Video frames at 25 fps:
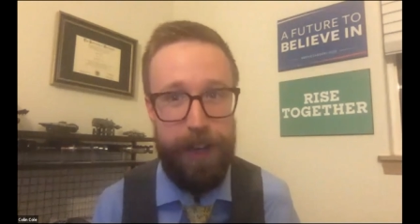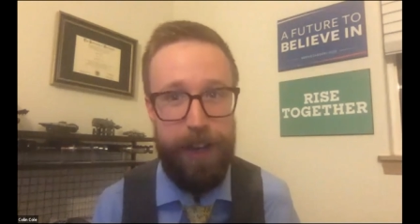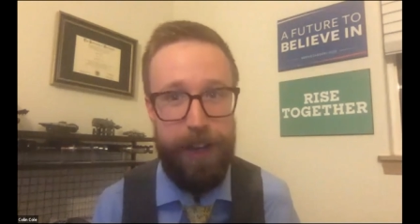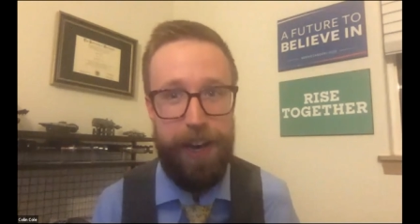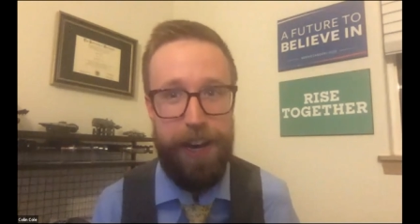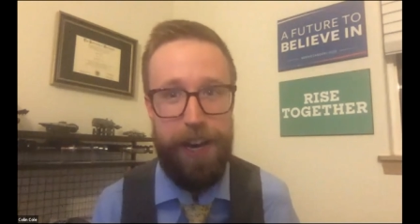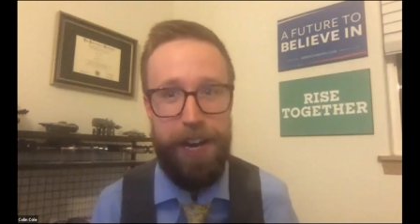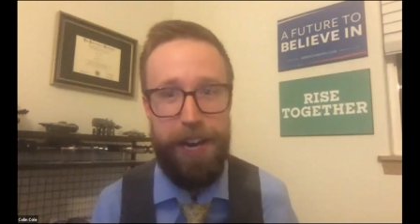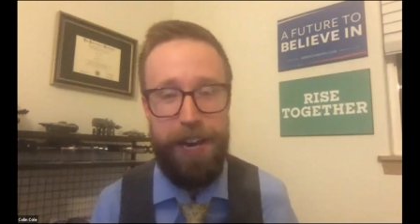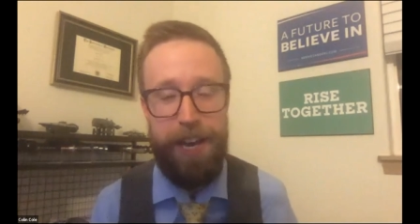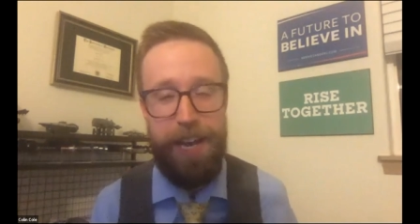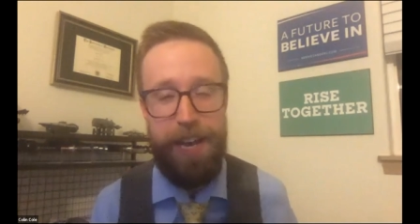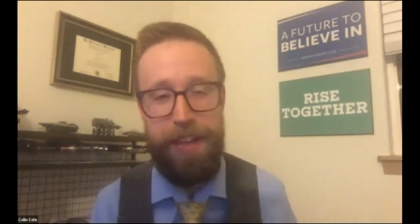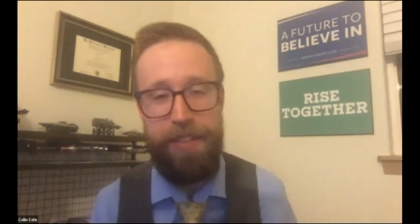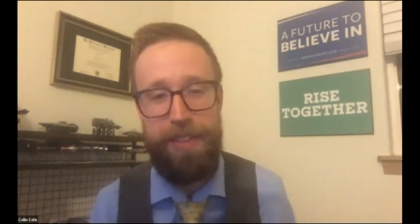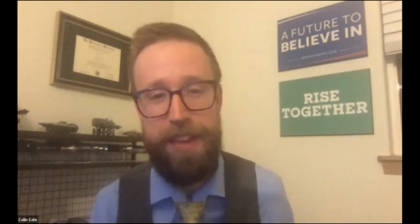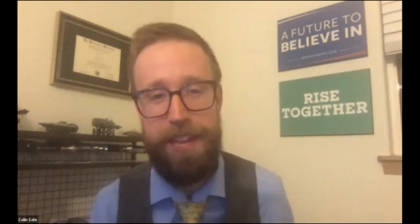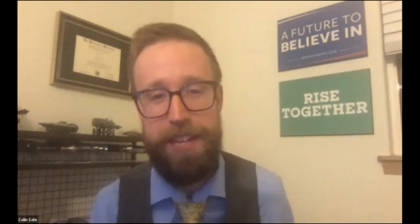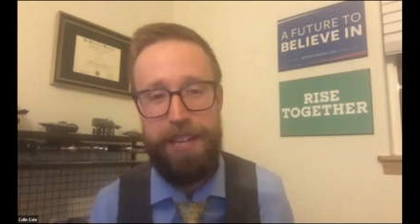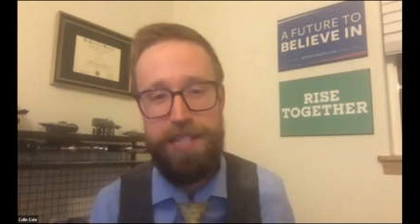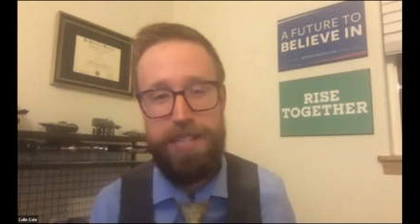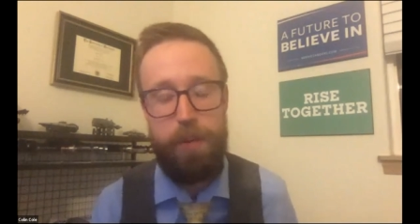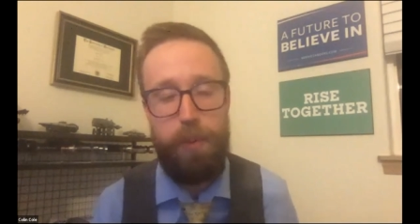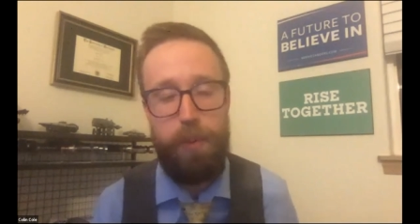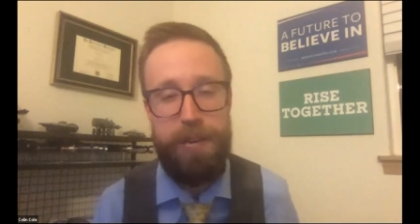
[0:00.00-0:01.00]
And that
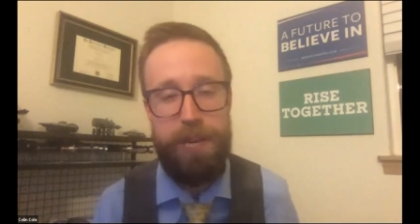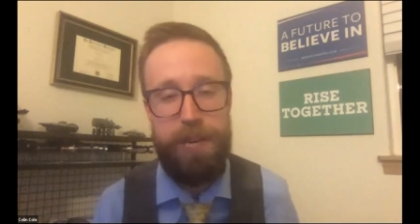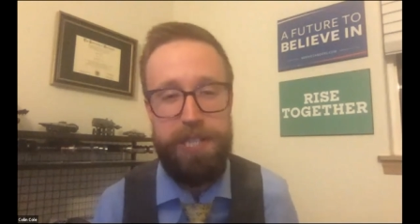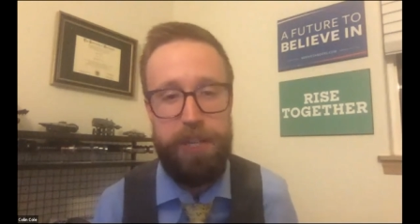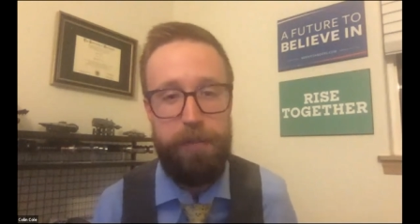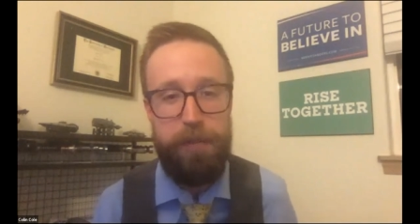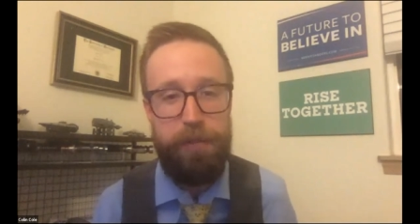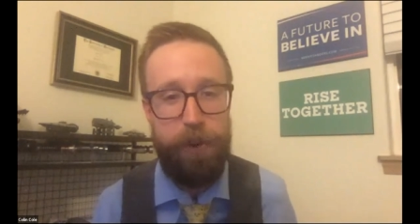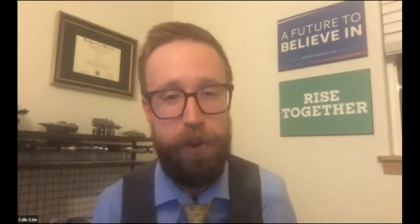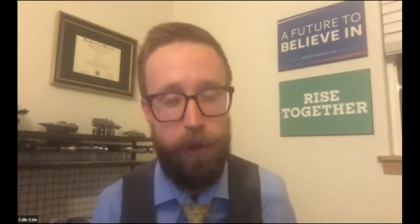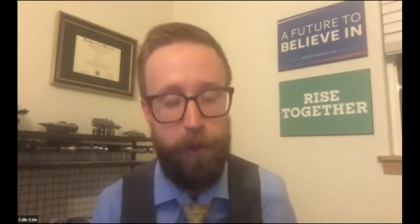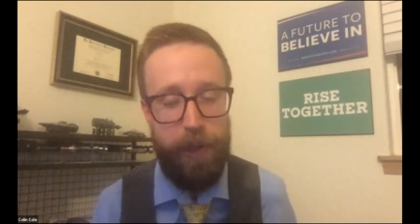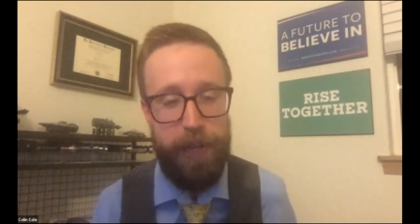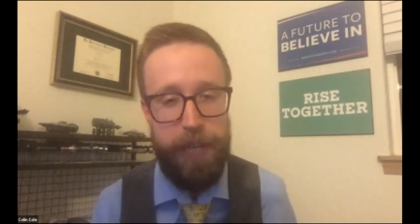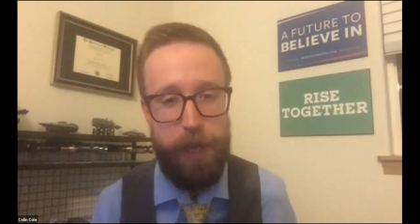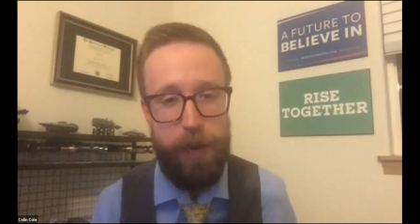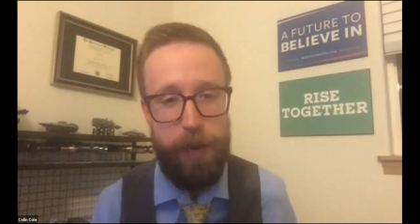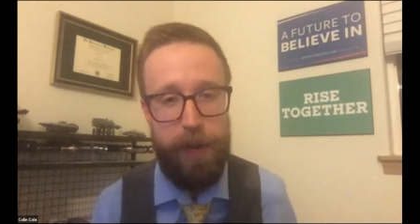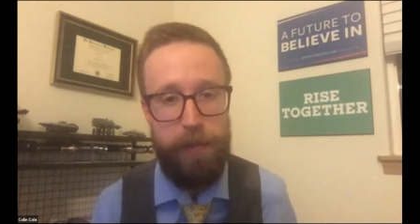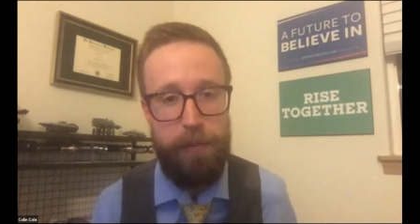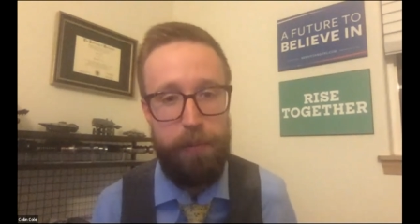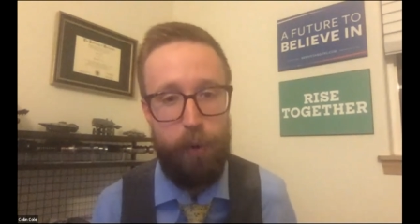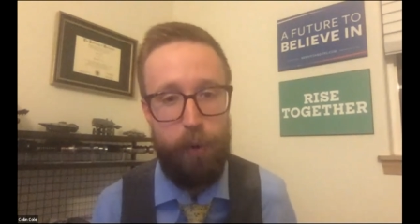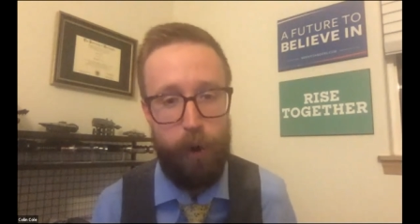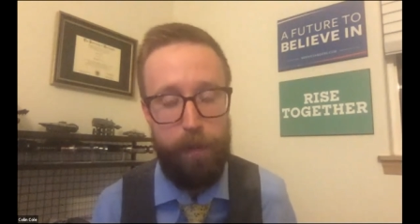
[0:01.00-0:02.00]
in some ways you felt like you
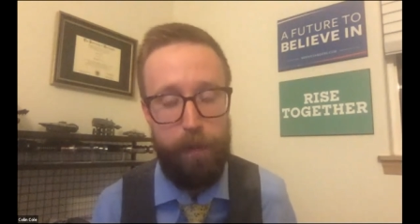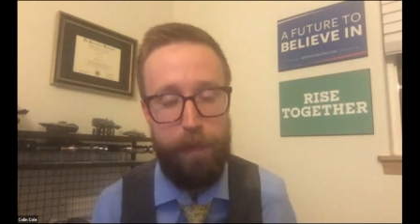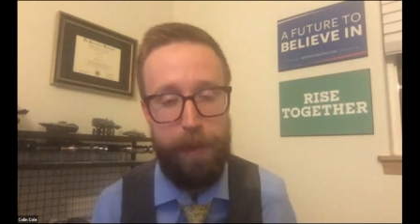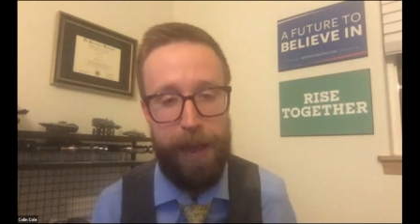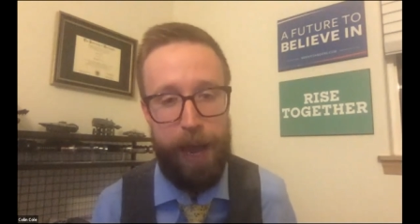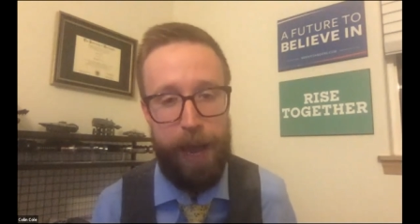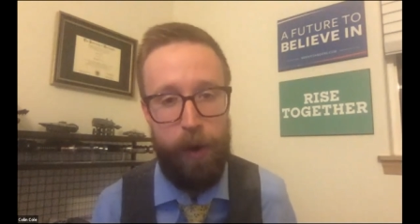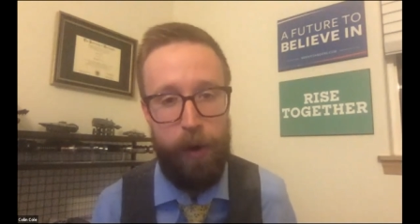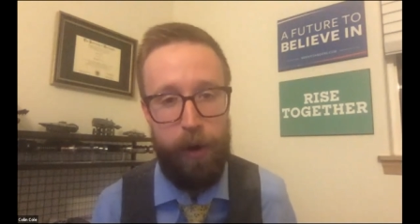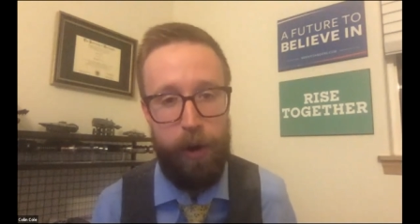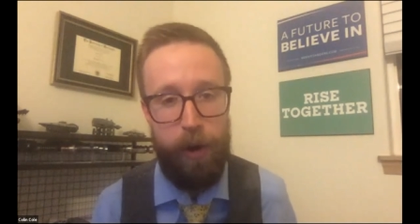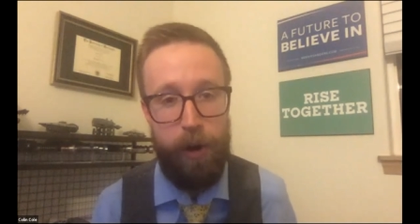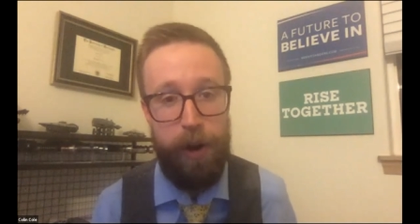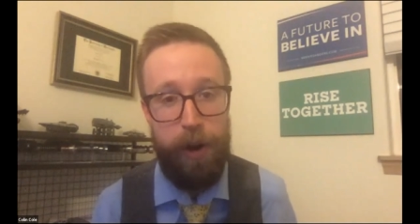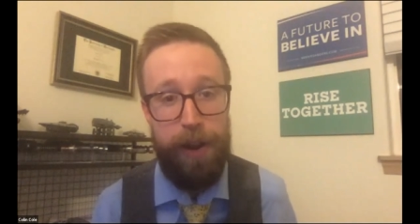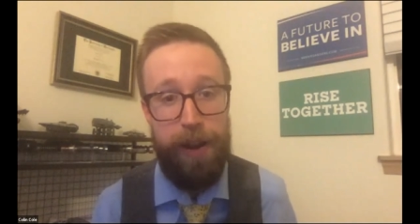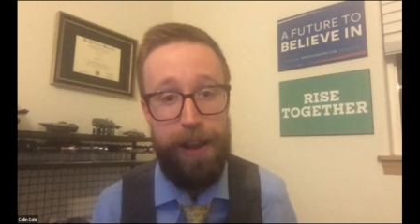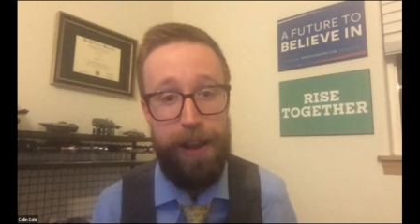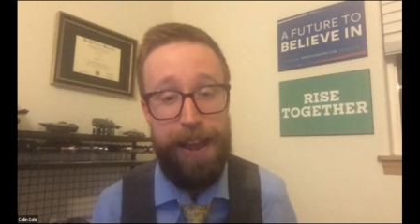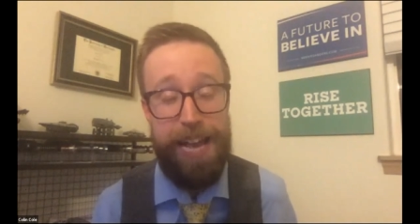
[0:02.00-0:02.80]
had more power